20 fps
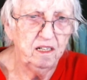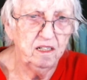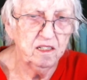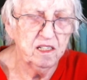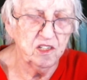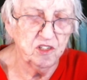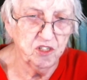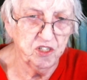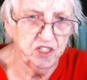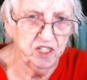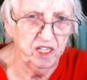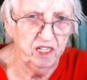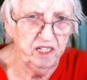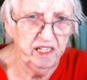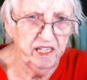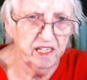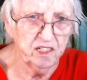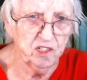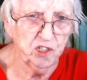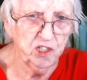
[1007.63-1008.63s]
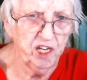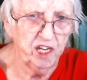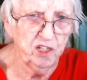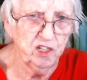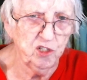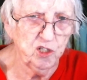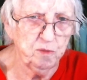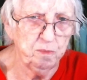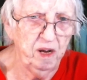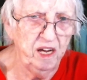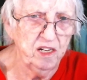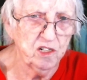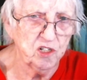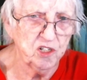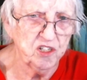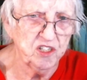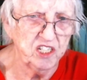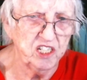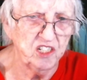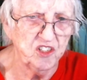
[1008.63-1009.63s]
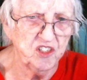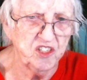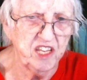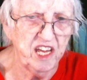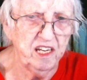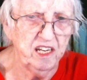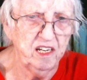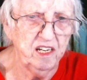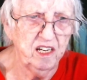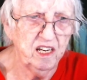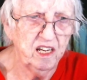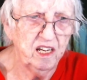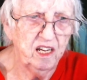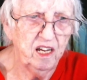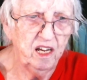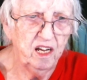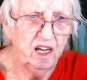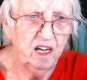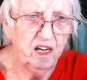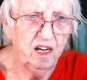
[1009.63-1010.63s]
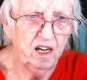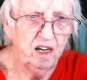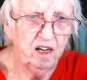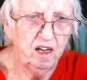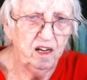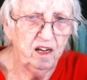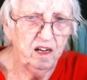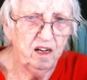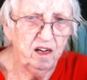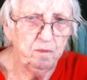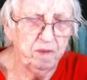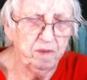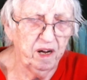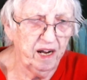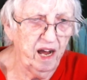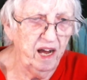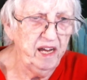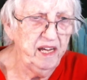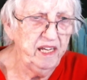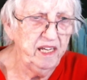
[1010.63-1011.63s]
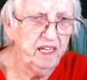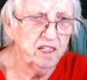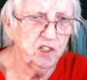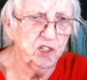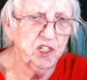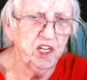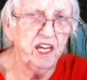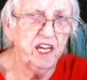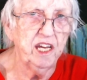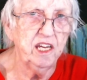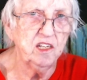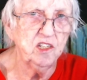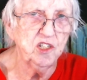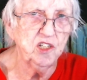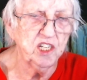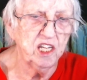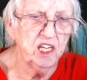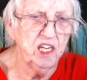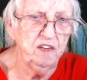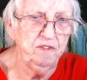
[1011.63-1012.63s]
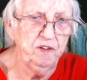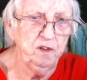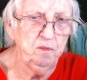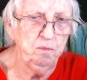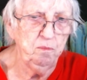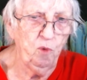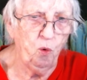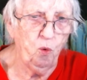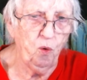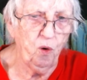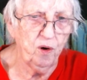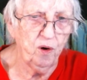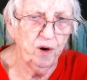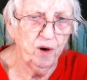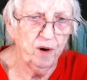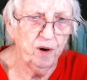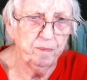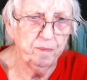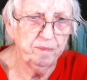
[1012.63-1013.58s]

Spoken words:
The city had changed much since then, but I had changed even more.